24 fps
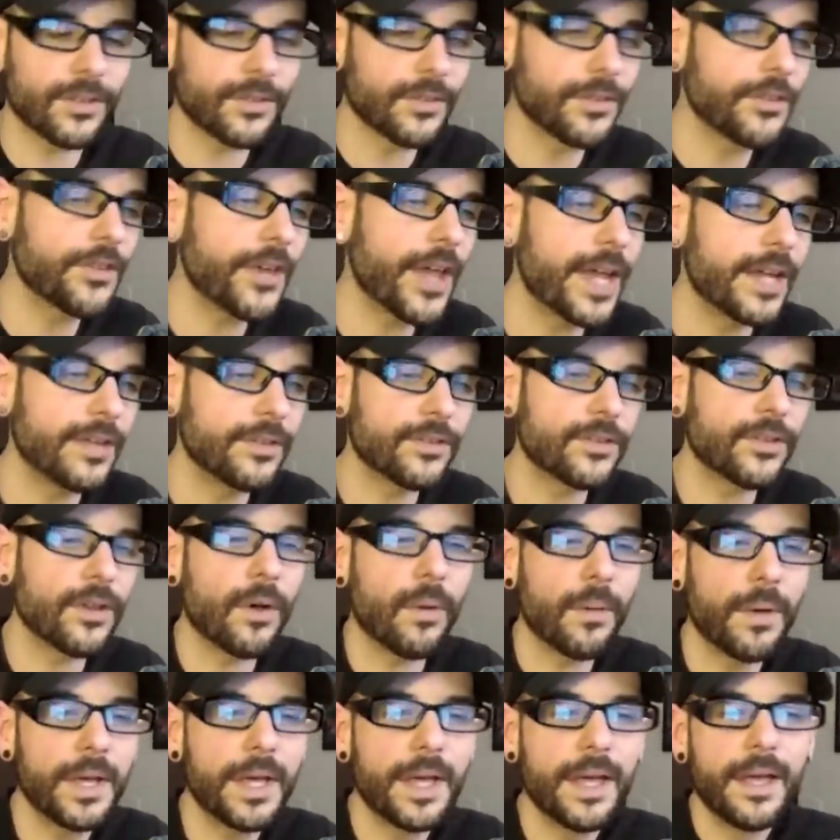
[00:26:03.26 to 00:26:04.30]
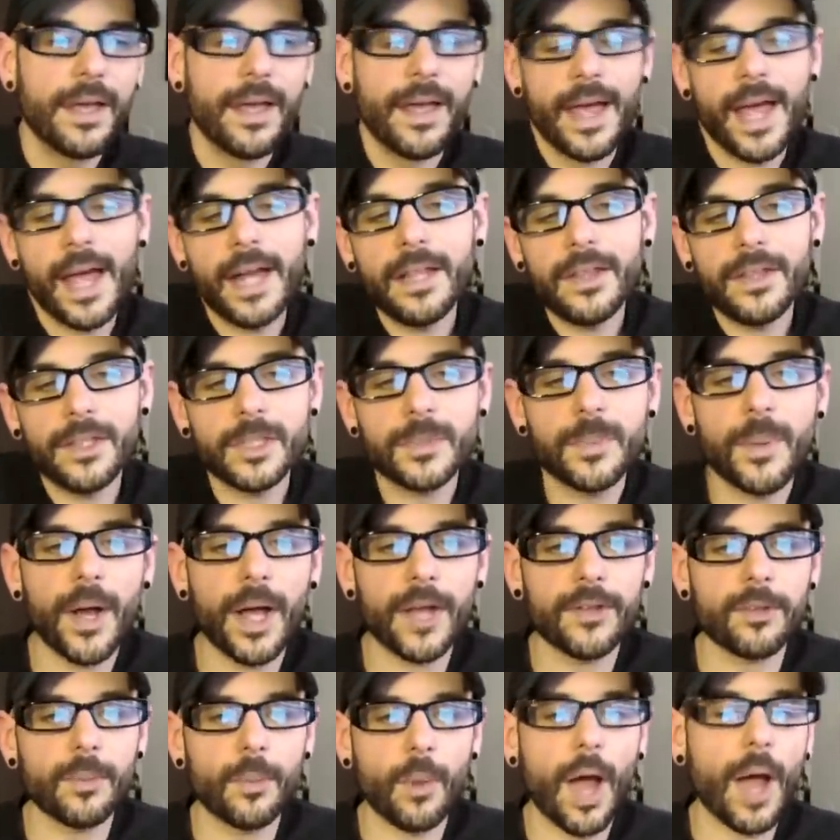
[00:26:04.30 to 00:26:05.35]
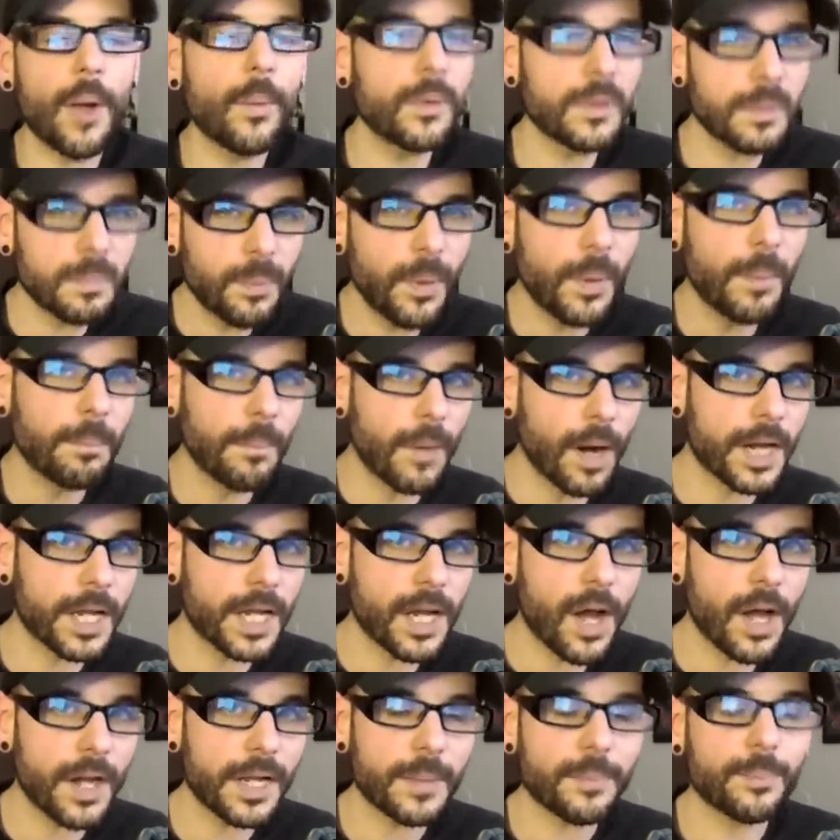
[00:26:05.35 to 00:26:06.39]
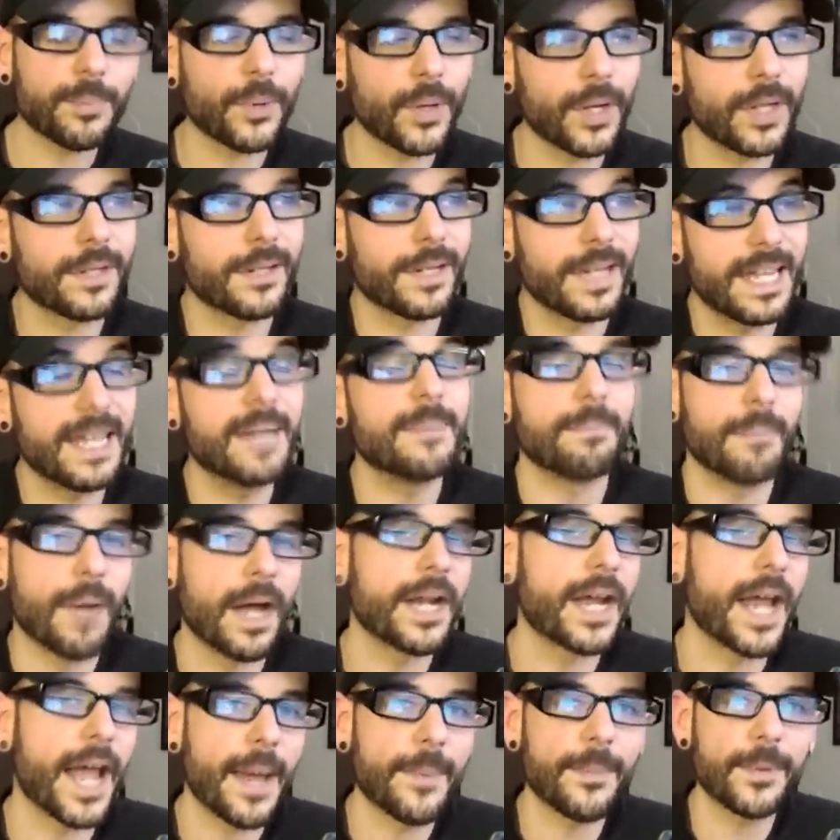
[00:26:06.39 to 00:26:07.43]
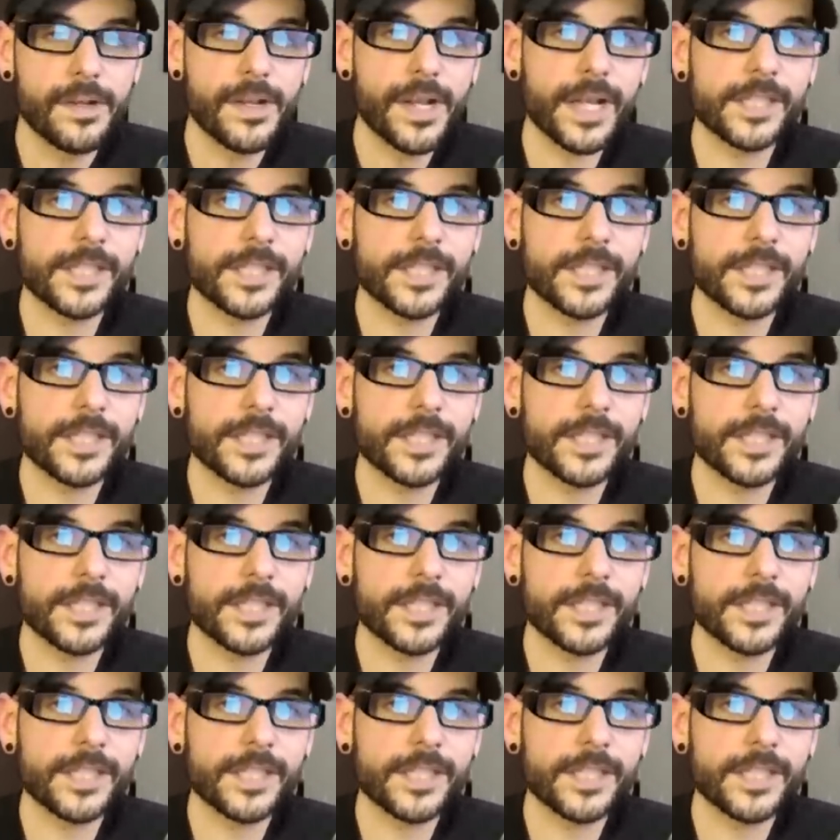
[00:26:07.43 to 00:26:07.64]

insane. So anything's possible. I wouldn't put money on it, but it might happen.